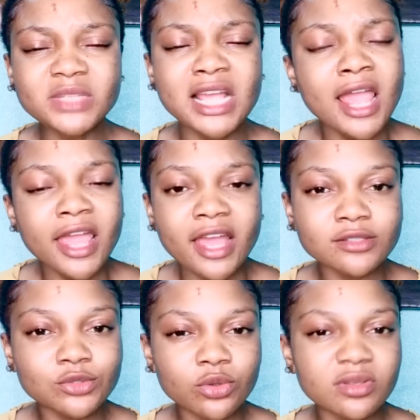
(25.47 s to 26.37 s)
And
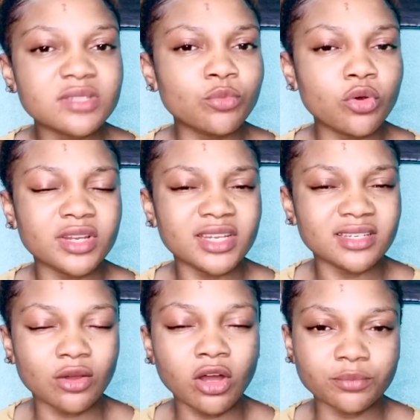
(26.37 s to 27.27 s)
so this morning,
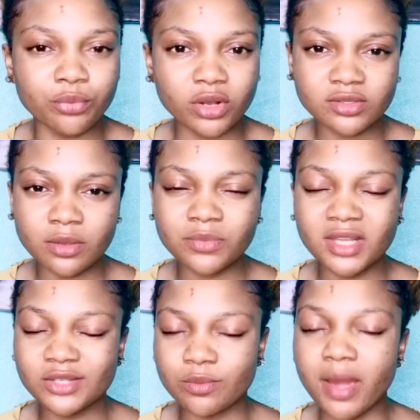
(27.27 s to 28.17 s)
God brought something to
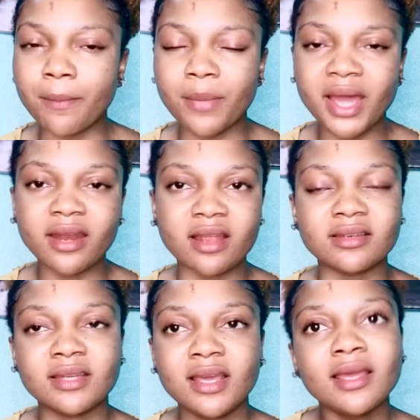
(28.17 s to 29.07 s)
my mind and
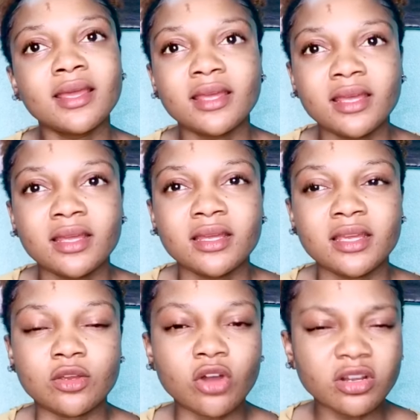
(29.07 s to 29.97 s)
it
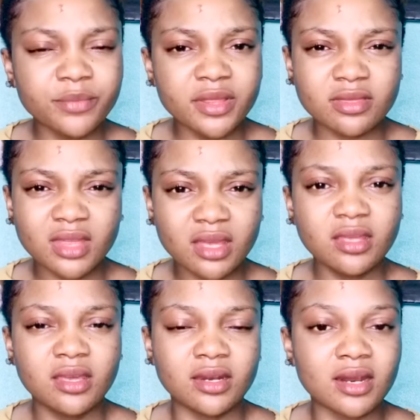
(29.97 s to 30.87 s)
got me thinking,
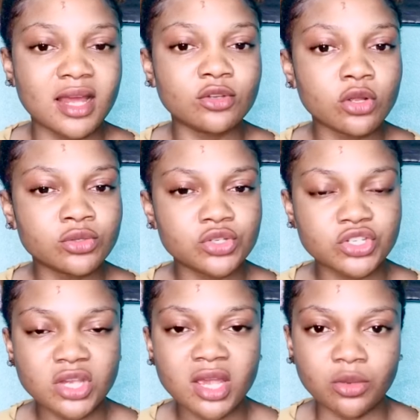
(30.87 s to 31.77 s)
and I thought to share
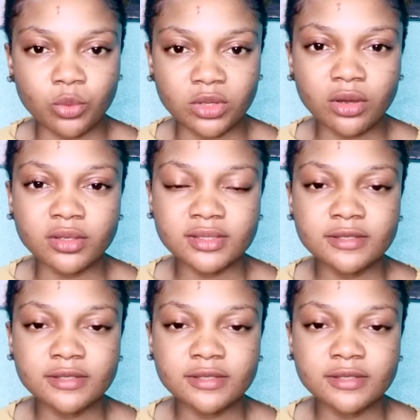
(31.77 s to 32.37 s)
it with us.